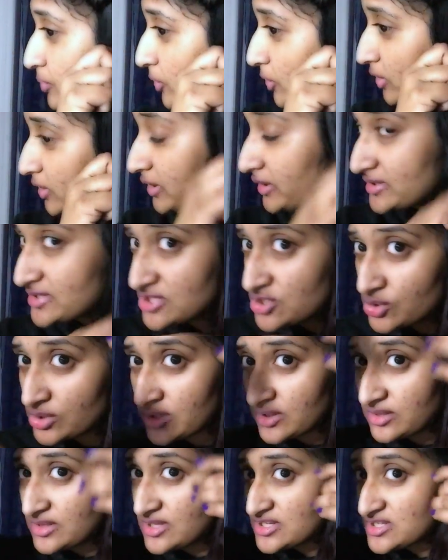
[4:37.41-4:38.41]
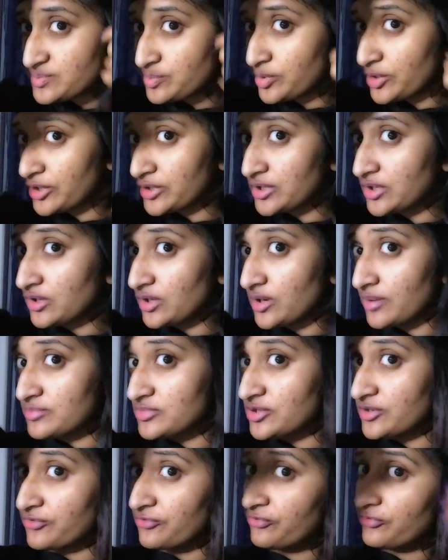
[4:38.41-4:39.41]
pull it so that this part can come
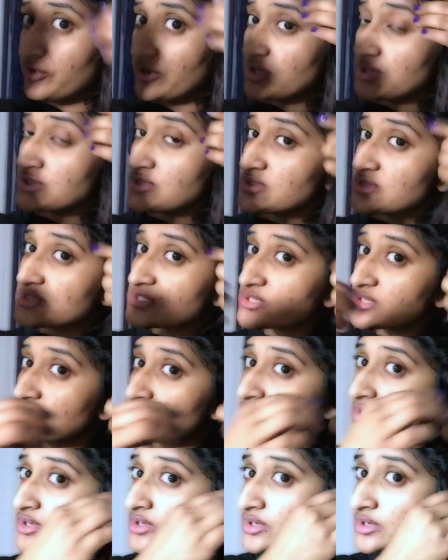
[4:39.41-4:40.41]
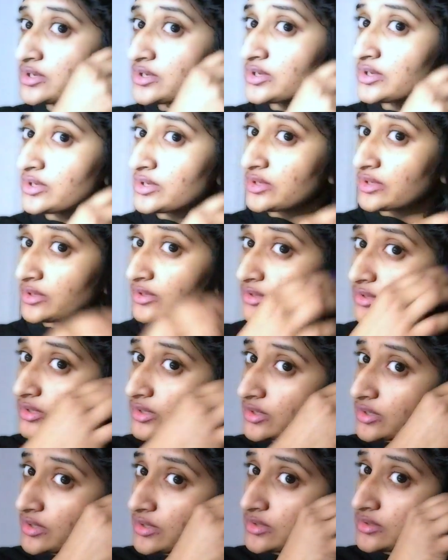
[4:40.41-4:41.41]
to the front.
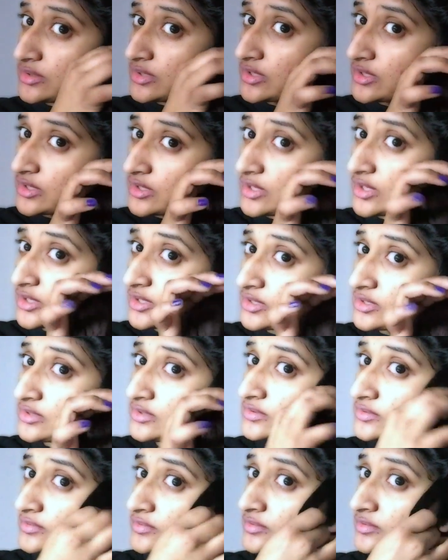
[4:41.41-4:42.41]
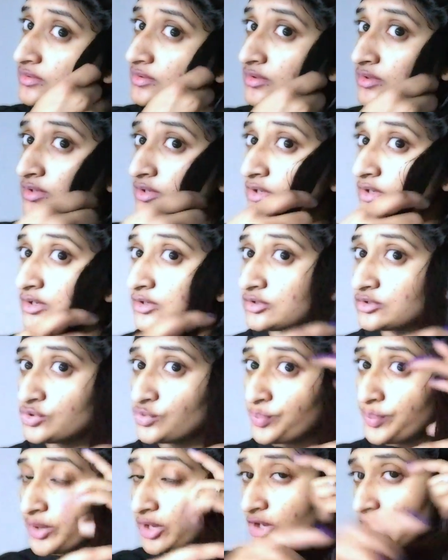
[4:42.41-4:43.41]
And then again, you
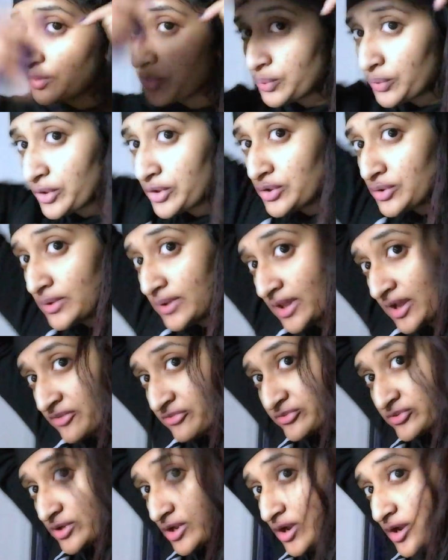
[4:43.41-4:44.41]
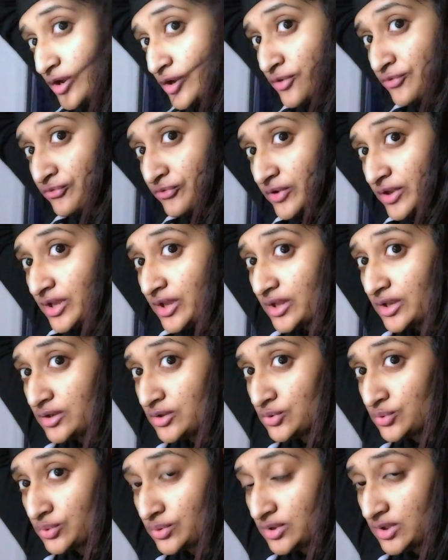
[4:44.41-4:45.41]
pick up where you left off and
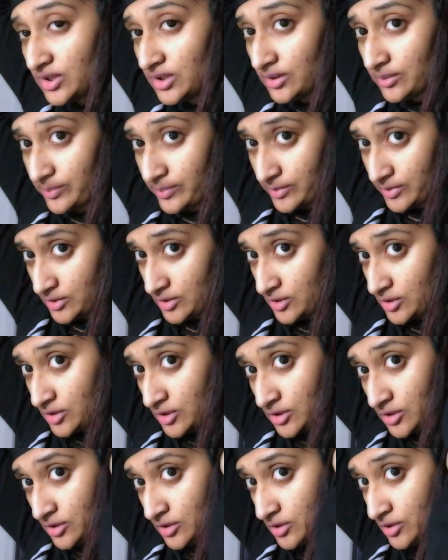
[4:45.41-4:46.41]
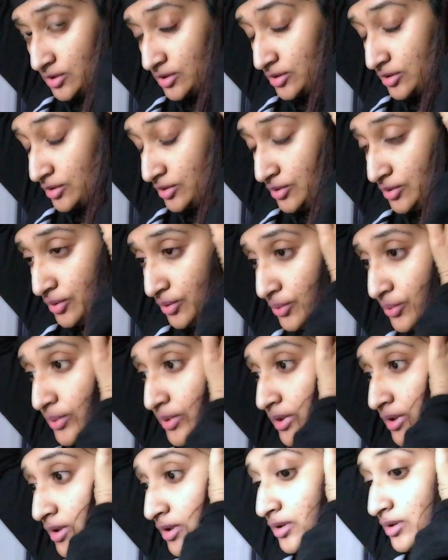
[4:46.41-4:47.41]
you keep
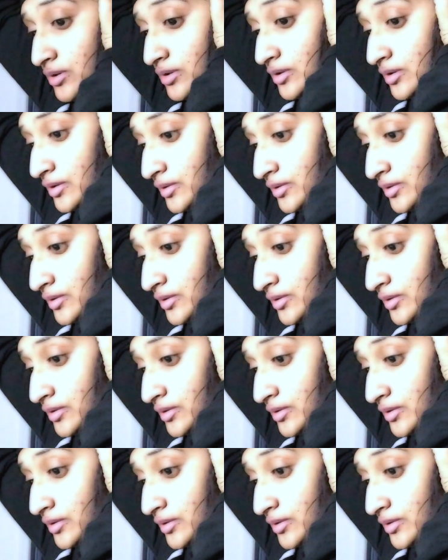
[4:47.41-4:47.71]
going.